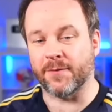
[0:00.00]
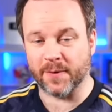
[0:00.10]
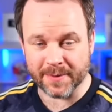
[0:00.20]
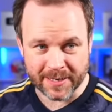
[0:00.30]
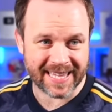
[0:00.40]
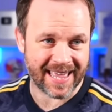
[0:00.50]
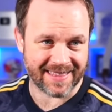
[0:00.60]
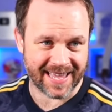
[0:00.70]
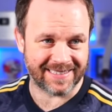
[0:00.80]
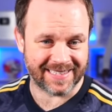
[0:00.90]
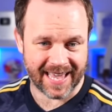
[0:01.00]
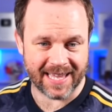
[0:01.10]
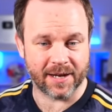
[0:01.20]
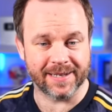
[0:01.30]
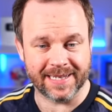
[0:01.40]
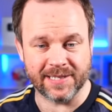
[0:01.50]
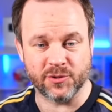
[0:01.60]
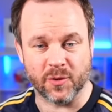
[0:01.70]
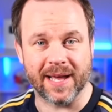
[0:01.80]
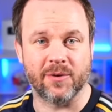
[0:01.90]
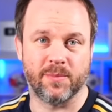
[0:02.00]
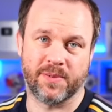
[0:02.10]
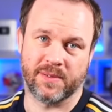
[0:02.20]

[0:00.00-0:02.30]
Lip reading: if I'm going to get the 88, I'm going to need your help.